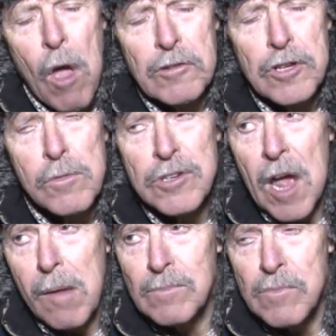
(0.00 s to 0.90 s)
I'll tell you what's
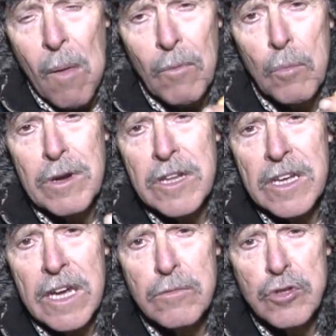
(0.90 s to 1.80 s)
happened. The wind they
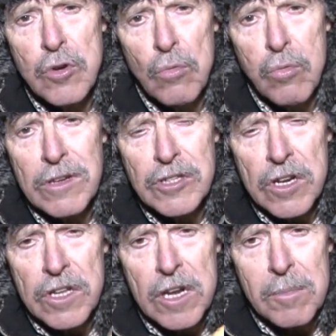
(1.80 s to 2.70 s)
gave was
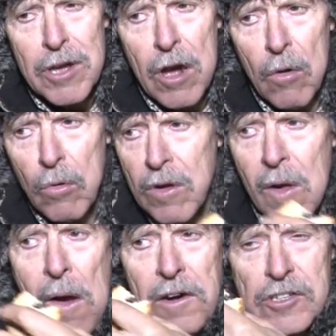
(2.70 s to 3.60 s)
northwesterly, going to be cold.
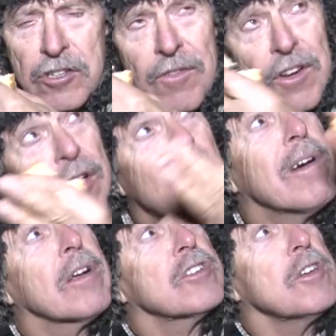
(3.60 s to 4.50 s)
It's definitely gone
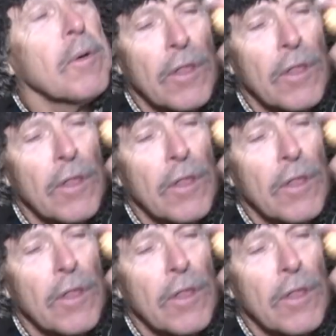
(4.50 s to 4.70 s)
round, see where